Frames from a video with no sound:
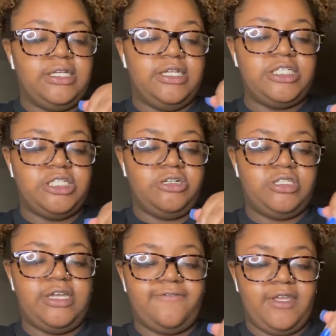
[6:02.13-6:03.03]
conditioner
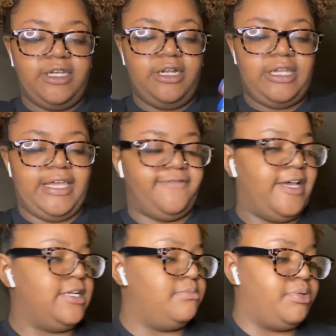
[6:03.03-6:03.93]
stuff in here, like if
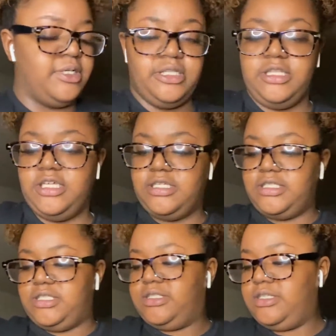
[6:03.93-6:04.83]
I didn't put
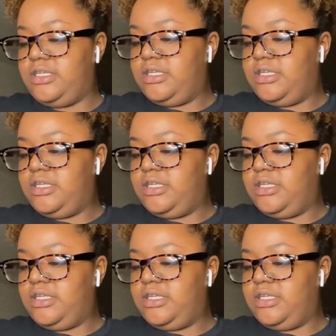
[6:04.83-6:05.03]
this